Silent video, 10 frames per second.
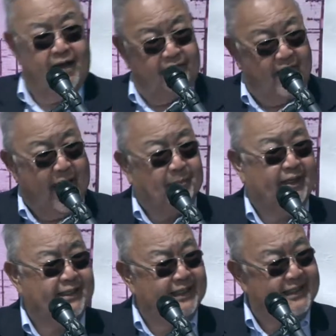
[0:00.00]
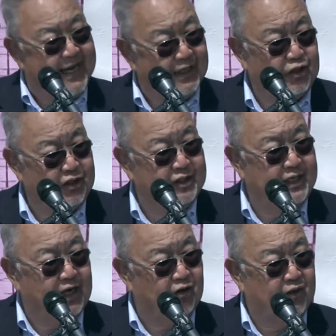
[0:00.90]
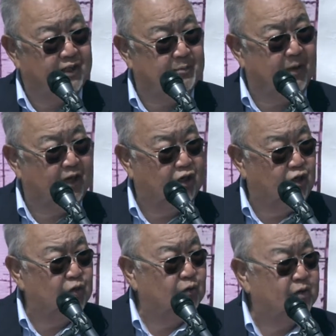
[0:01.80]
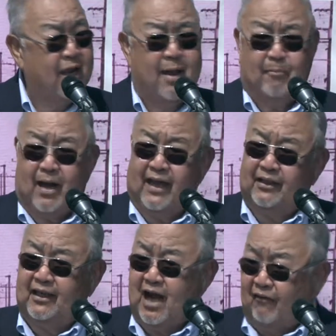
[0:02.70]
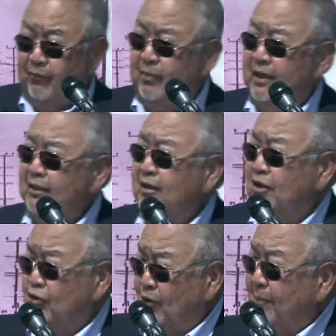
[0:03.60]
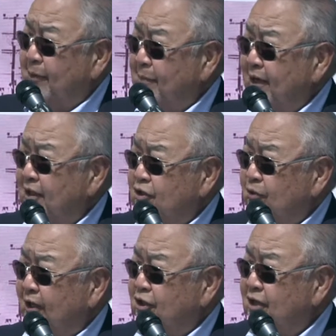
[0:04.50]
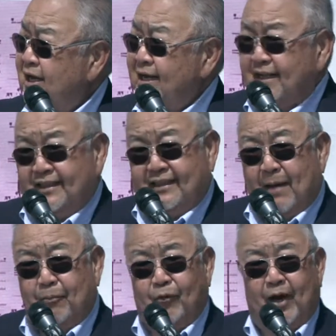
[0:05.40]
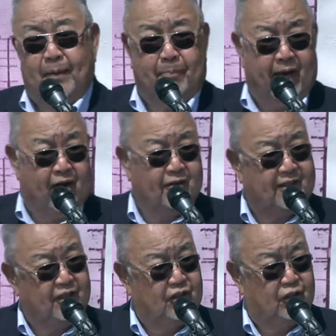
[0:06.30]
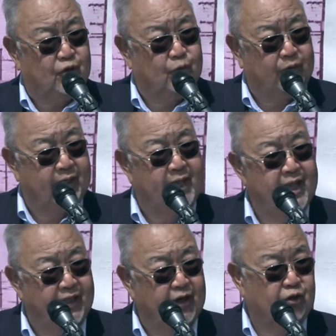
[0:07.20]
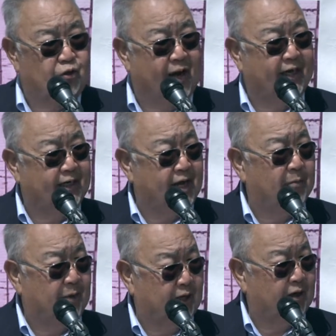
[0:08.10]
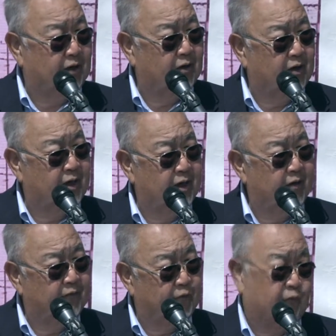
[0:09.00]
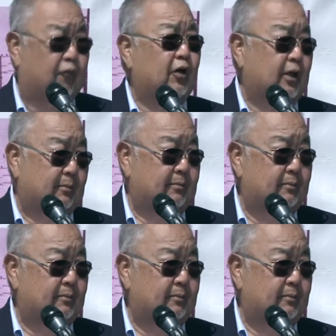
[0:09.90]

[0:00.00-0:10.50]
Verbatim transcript: family detention center that's being used by the government, the Trump administration, to separate parents and children that are trying to come here for freedom.